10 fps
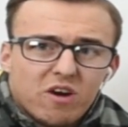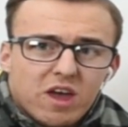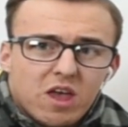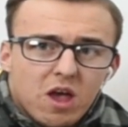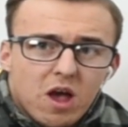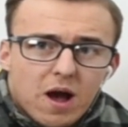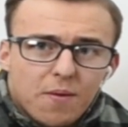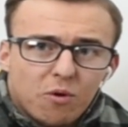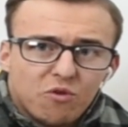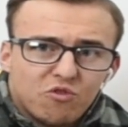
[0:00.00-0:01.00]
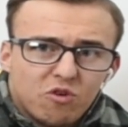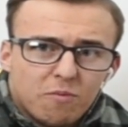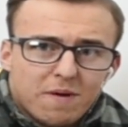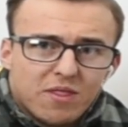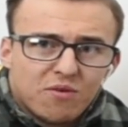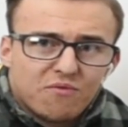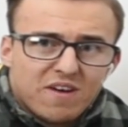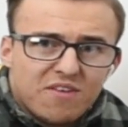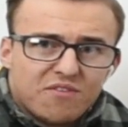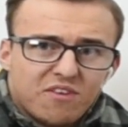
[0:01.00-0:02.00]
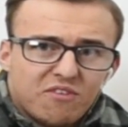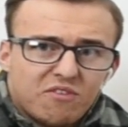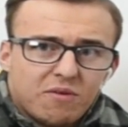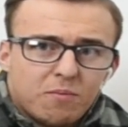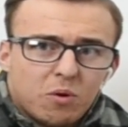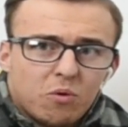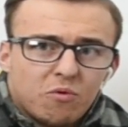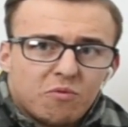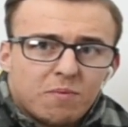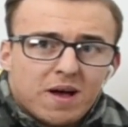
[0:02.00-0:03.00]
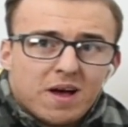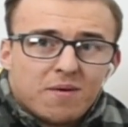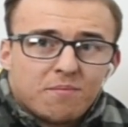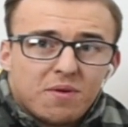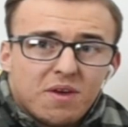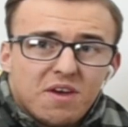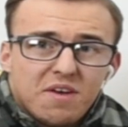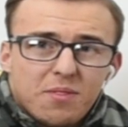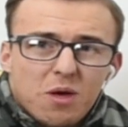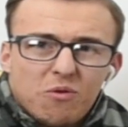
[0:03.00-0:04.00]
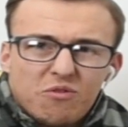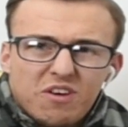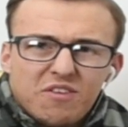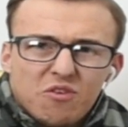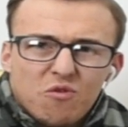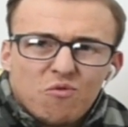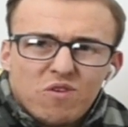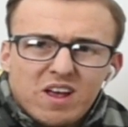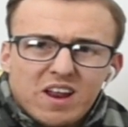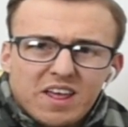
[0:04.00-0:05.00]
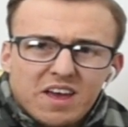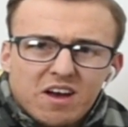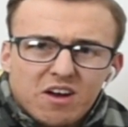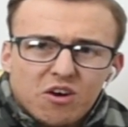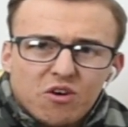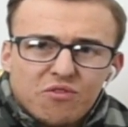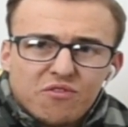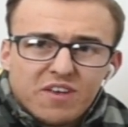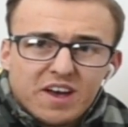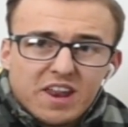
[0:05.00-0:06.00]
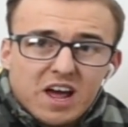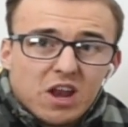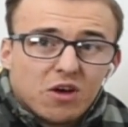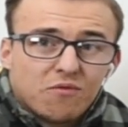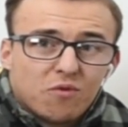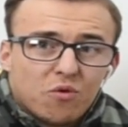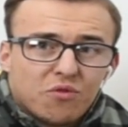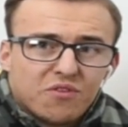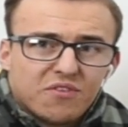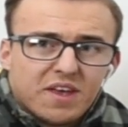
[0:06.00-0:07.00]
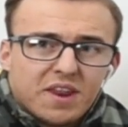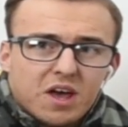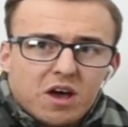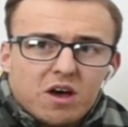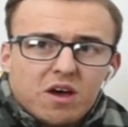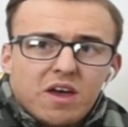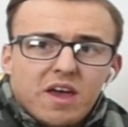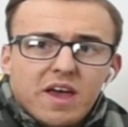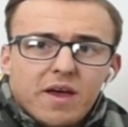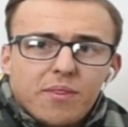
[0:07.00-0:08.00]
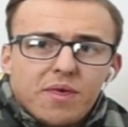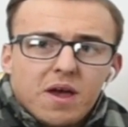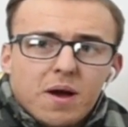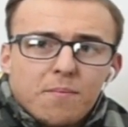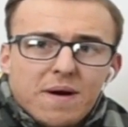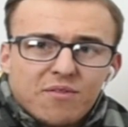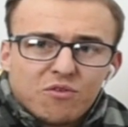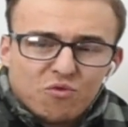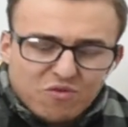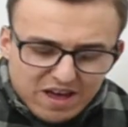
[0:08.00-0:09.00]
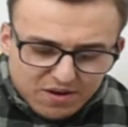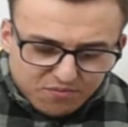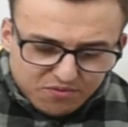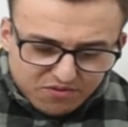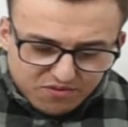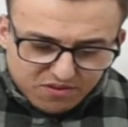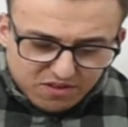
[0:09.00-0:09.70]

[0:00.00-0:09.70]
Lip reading: great. I'm not sure about the faces she pulls, but you know, she's a really good singer. I look forward to seeing her in the battle rounds.